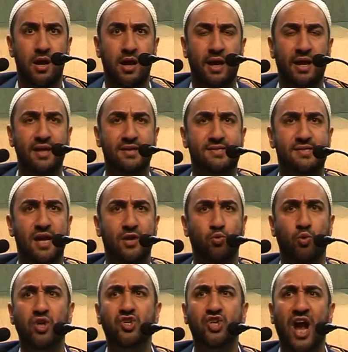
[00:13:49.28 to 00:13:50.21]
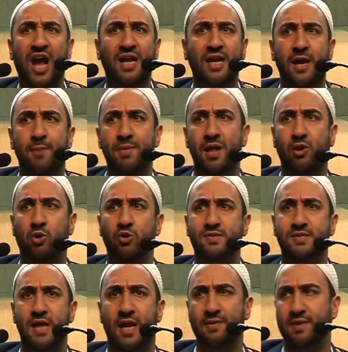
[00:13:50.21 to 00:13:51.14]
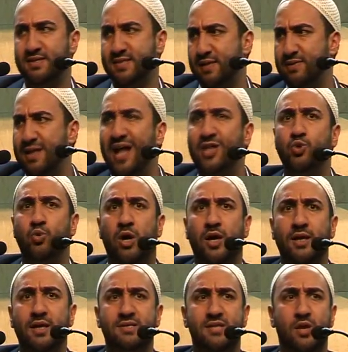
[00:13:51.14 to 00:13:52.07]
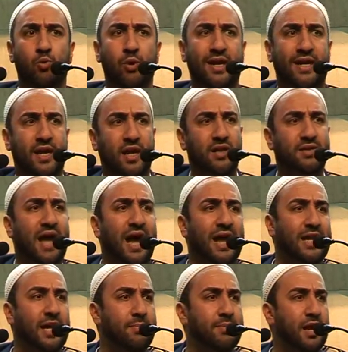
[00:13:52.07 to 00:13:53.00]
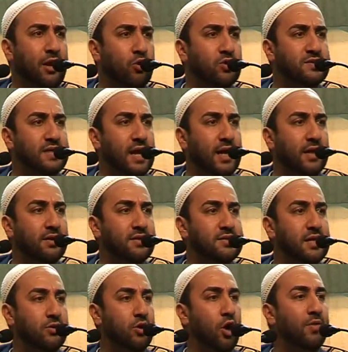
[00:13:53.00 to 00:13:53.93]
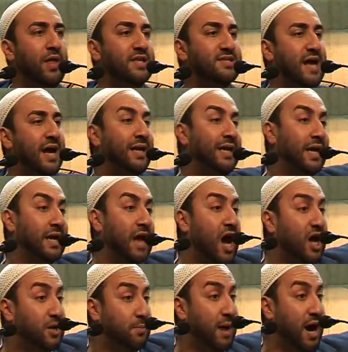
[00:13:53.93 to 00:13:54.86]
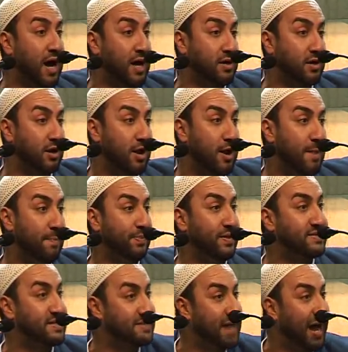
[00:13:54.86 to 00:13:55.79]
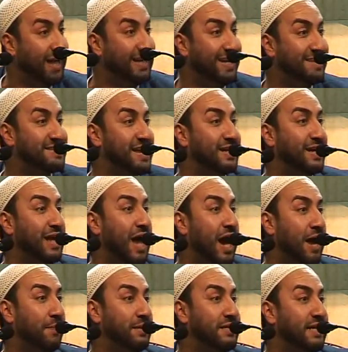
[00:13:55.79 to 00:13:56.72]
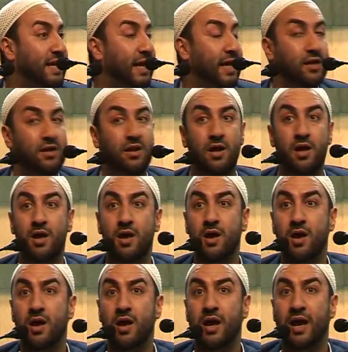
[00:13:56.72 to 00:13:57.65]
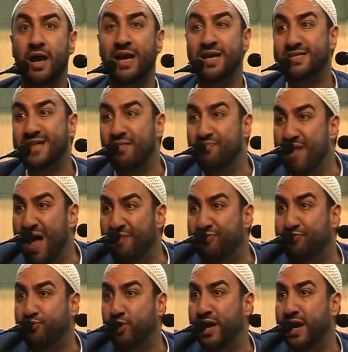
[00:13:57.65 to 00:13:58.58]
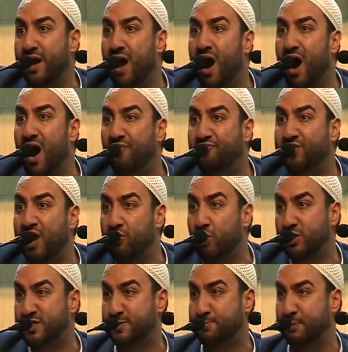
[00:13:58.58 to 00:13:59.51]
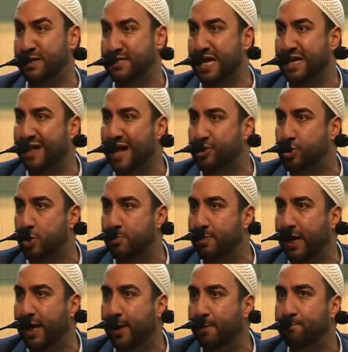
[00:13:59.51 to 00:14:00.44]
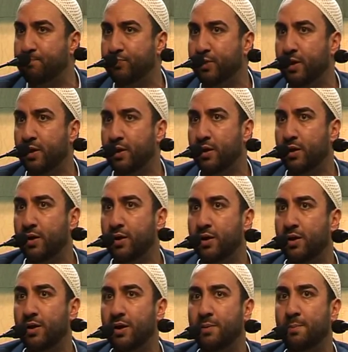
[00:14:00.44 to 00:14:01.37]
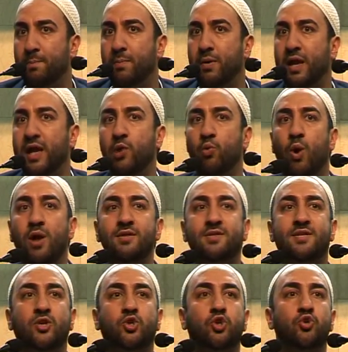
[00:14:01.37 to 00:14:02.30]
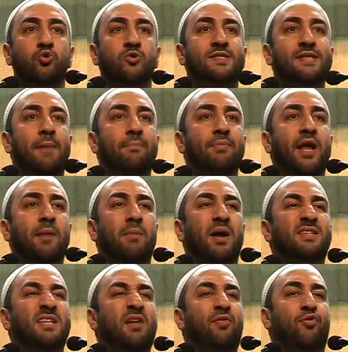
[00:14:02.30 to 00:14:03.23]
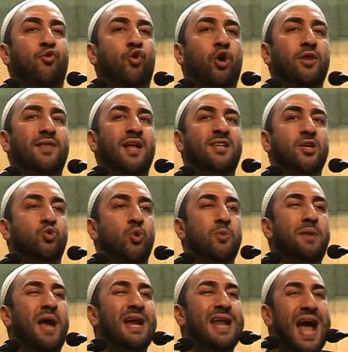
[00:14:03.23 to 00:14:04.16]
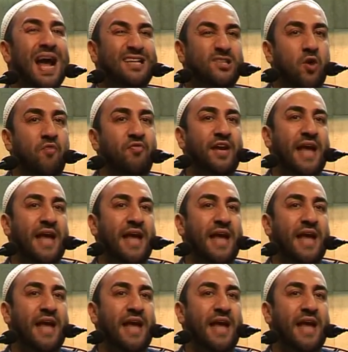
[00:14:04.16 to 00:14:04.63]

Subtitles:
He said, which Ali ibn al-Husayn? They said, that one. He said, we killed Ali ibn al-Husayn. He said, no, that's Ali al-Akbar. This is Ali Zayn al-Abidin. He said, that 3.5-year-old speaks like that to me. He wanted to do something, but he thought that it would be an act of